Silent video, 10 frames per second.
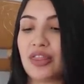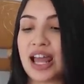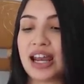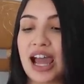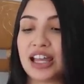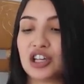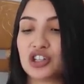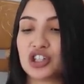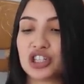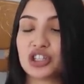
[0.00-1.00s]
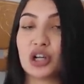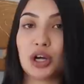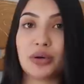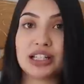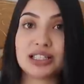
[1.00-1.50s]
then I can just
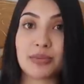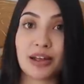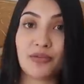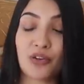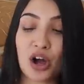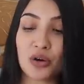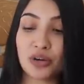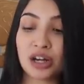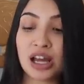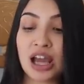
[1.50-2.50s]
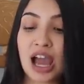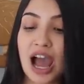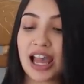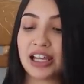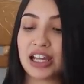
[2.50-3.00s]
go into my phone,
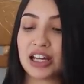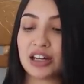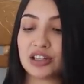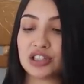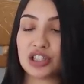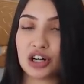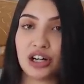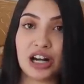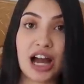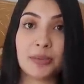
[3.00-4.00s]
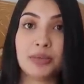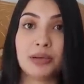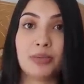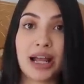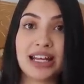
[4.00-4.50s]
I can turn up the
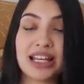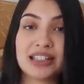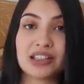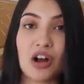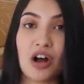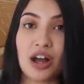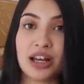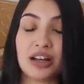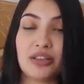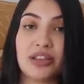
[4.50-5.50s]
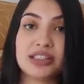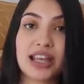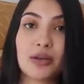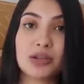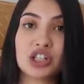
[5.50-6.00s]
brightness on the
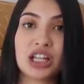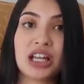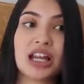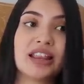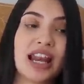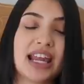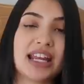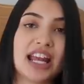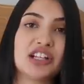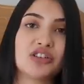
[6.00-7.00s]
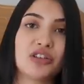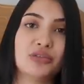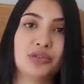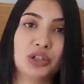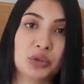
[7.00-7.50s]
sound machine, and then I can enter
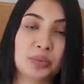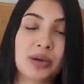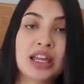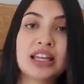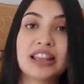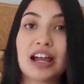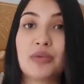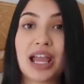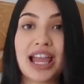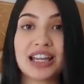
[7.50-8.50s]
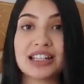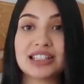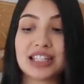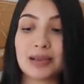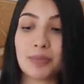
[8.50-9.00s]
the room. That way I can
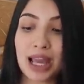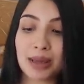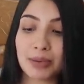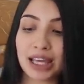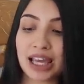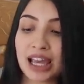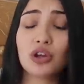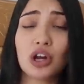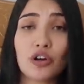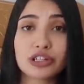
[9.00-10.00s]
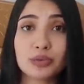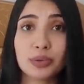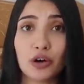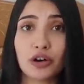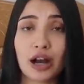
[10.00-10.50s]
see baby. You can also
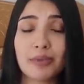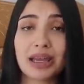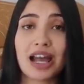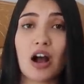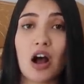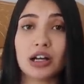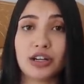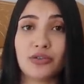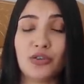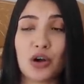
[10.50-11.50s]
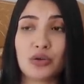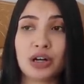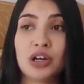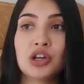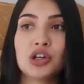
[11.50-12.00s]
program it on your
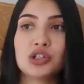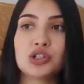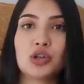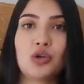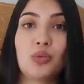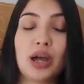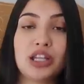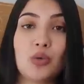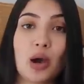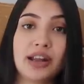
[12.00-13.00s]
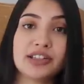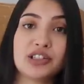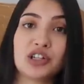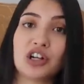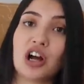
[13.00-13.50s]
phone to when you want it to
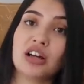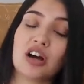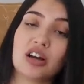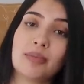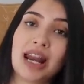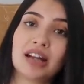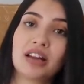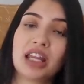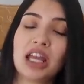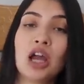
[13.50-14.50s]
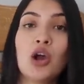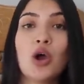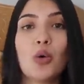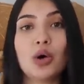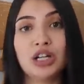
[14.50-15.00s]
turn on automatically,
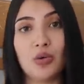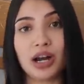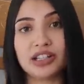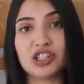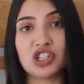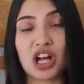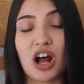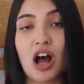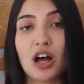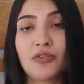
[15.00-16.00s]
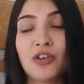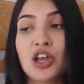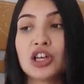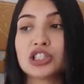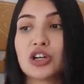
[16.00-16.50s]
when you want it to shut off.
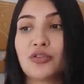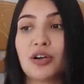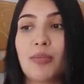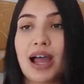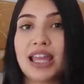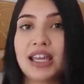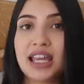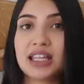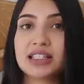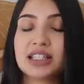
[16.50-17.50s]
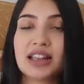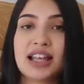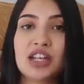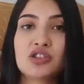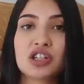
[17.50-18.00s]
So for my kids,
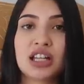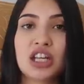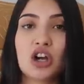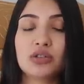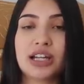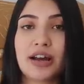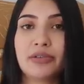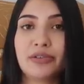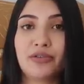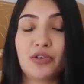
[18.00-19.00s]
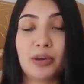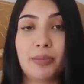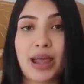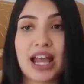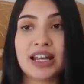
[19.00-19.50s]
they usually go down for
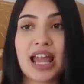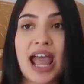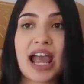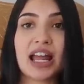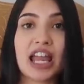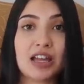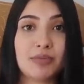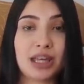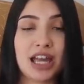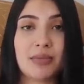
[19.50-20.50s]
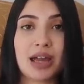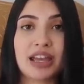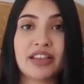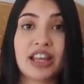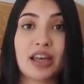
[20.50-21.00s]
bed at 8 p.m.
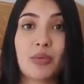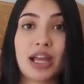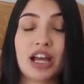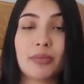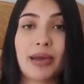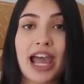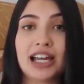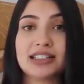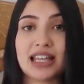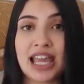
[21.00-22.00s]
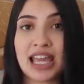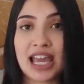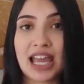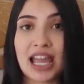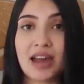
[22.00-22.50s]
and then they wake up at 8
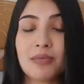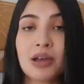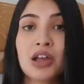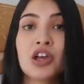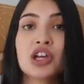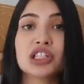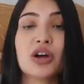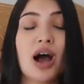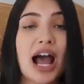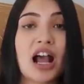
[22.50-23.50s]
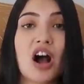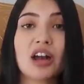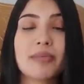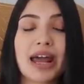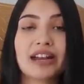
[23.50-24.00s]
a.m. So I
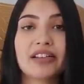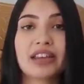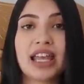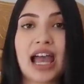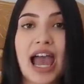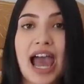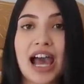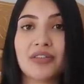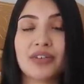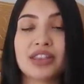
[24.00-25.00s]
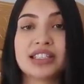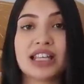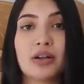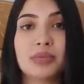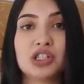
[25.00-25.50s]
automatically have the
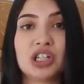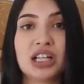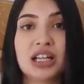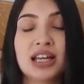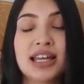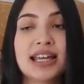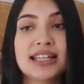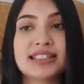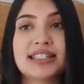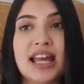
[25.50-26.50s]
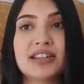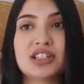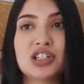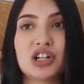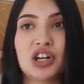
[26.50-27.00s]
sound machine set
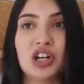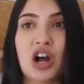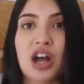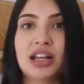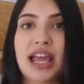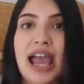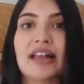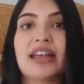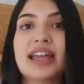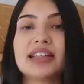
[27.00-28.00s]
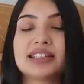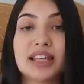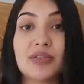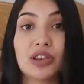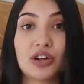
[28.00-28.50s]
to turn on at like
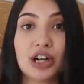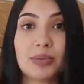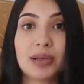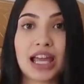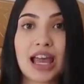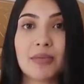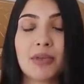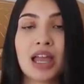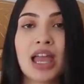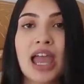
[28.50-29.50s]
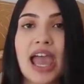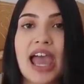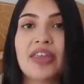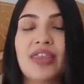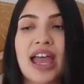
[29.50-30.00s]
7.30 p.m.
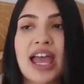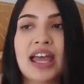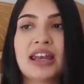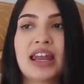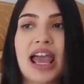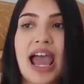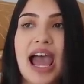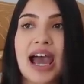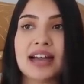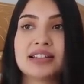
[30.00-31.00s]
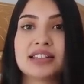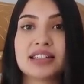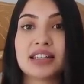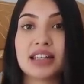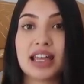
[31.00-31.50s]
And then at
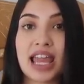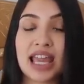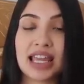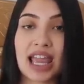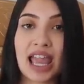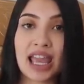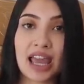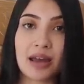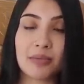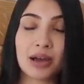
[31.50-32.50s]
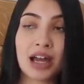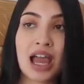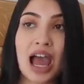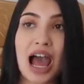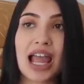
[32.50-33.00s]
8 a.m.,
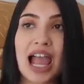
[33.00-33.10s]
I